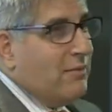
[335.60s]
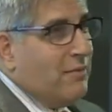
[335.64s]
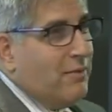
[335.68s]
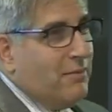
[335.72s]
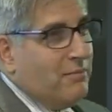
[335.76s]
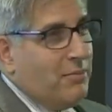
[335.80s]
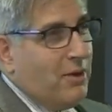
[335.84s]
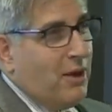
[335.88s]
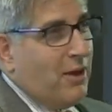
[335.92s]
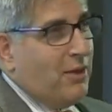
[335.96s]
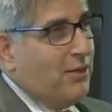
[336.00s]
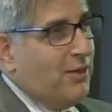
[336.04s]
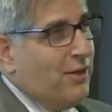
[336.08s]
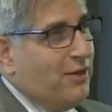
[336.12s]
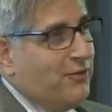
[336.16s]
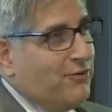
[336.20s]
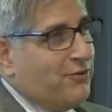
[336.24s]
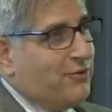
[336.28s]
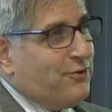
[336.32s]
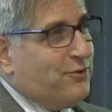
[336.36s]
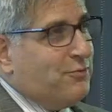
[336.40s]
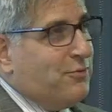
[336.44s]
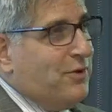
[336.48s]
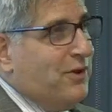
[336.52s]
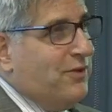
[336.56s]

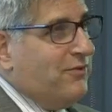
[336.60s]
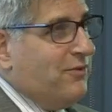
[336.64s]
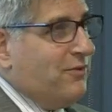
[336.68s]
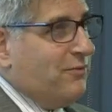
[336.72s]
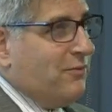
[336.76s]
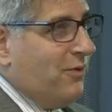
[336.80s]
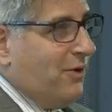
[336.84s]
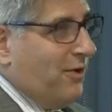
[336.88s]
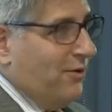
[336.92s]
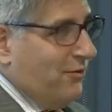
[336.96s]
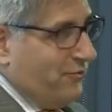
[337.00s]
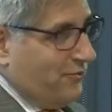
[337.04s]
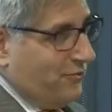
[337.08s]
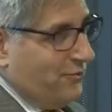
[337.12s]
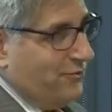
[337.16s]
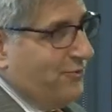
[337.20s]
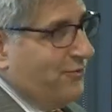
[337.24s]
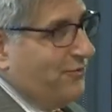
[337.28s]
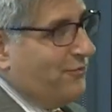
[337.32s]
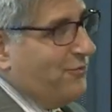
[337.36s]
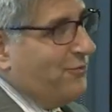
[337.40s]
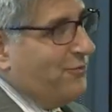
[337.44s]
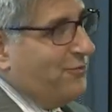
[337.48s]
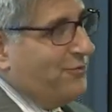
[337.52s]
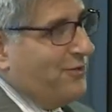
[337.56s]
biological reason why you should do
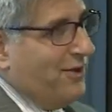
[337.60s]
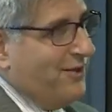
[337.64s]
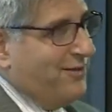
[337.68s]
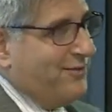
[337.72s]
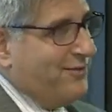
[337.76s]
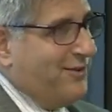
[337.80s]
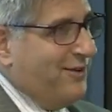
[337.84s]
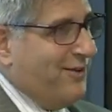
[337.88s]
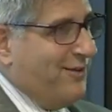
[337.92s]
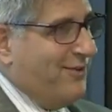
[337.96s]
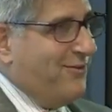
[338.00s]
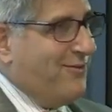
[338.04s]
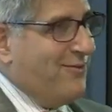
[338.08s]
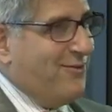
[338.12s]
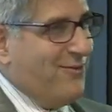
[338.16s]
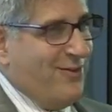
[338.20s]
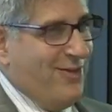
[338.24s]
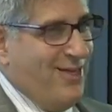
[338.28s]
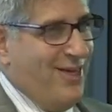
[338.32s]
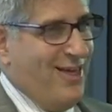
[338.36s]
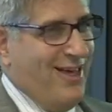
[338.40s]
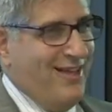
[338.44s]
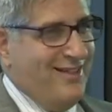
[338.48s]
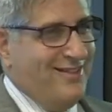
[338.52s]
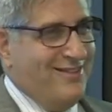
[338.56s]
food testing for
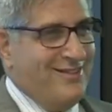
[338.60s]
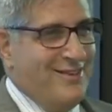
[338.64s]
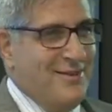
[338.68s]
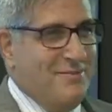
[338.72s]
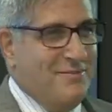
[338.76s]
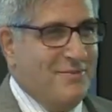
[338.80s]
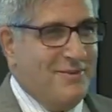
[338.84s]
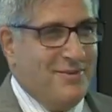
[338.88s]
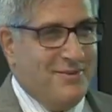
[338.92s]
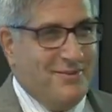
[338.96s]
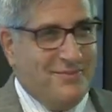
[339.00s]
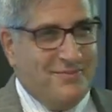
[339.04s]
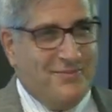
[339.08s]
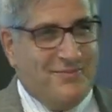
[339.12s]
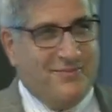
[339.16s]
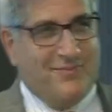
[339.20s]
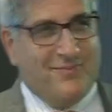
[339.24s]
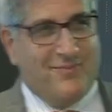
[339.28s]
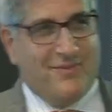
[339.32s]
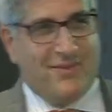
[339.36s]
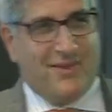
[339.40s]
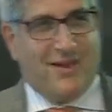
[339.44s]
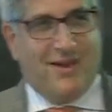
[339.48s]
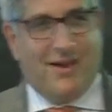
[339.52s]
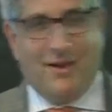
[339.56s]
that symptom
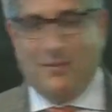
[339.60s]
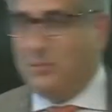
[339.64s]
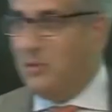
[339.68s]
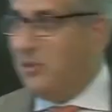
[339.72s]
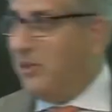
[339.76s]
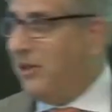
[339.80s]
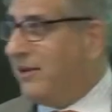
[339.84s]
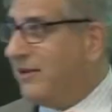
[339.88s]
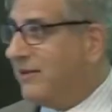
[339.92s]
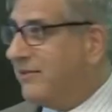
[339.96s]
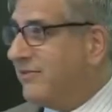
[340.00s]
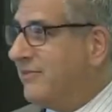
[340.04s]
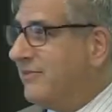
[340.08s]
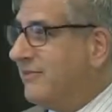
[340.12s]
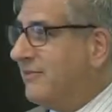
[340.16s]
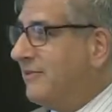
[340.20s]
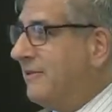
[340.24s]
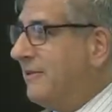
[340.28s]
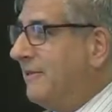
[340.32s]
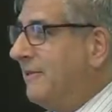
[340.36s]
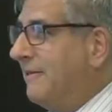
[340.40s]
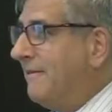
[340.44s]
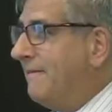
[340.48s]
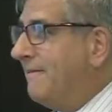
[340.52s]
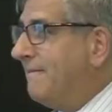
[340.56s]
complex.
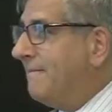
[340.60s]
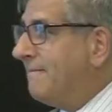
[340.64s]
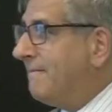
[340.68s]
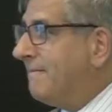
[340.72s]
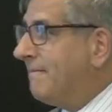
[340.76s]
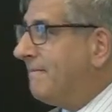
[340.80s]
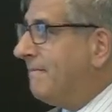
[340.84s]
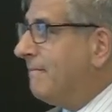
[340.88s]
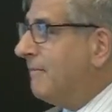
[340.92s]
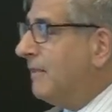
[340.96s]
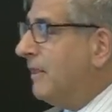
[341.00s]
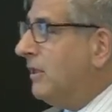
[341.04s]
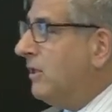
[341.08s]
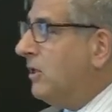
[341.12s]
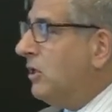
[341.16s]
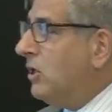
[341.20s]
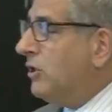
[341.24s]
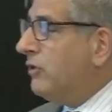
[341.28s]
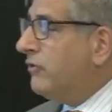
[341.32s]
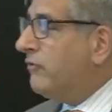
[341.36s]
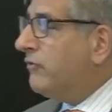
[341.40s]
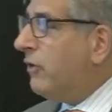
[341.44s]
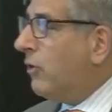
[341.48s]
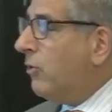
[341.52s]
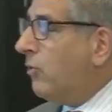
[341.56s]

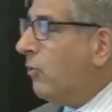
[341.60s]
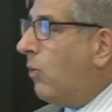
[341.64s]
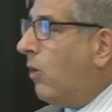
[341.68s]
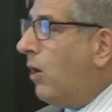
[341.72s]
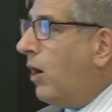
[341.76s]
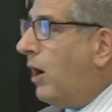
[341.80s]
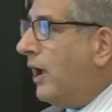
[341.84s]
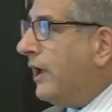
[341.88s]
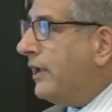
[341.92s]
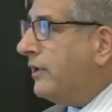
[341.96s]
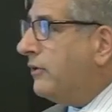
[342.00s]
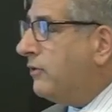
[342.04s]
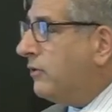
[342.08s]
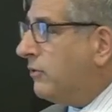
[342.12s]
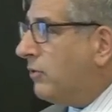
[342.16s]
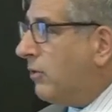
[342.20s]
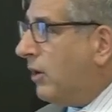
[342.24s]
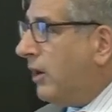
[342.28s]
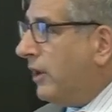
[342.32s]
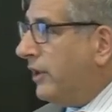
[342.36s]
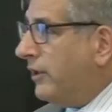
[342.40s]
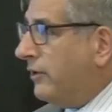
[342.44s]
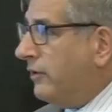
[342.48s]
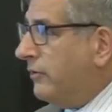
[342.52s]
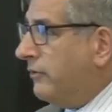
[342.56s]
So why do
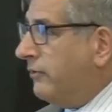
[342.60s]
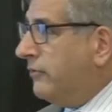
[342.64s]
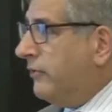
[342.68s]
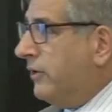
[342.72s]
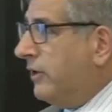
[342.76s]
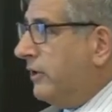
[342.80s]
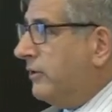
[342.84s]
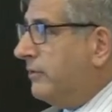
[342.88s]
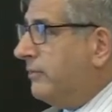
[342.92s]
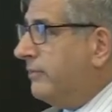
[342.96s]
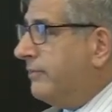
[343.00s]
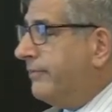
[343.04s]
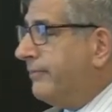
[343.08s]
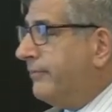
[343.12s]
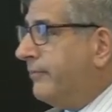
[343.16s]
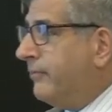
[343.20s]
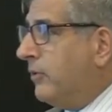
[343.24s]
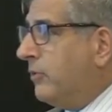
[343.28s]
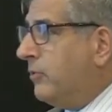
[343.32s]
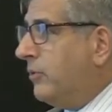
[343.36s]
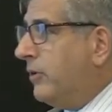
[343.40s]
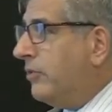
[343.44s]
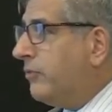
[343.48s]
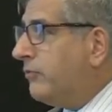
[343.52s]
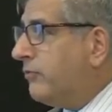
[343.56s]
I use it? We
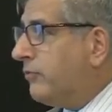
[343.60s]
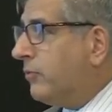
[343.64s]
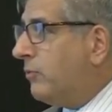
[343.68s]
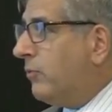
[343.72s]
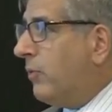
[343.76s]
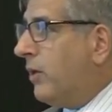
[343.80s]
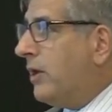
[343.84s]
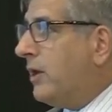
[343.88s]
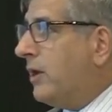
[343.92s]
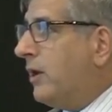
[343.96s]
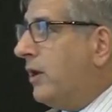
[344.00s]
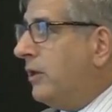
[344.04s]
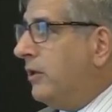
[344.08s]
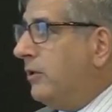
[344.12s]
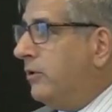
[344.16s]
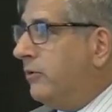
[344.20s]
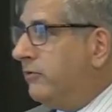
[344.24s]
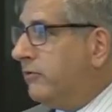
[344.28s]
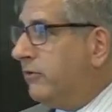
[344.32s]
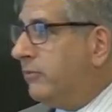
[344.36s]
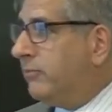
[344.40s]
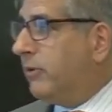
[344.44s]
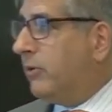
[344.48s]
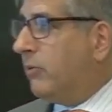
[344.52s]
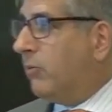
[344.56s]
went through when I
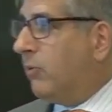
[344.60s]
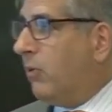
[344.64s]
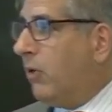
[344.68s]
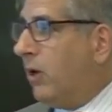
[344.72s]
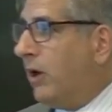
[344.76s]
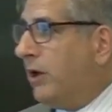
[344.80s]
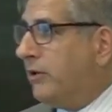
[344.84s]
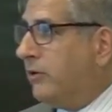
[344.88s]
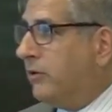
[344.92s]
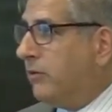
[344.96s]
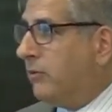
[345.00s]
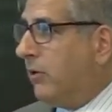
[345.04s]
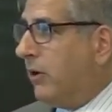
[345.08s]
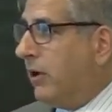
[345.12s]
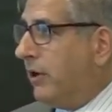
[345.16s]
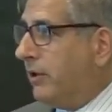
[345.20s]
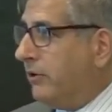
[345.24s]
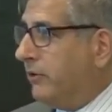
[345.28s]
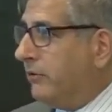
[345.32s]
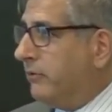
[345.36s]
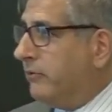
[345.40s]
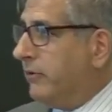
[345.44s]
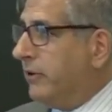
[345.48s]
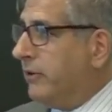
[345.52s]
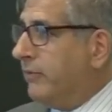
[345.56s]
use it, but why do I
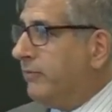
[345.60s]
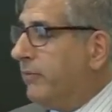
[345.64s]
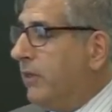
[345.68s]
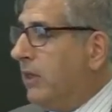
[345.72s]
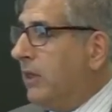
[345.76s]
use it?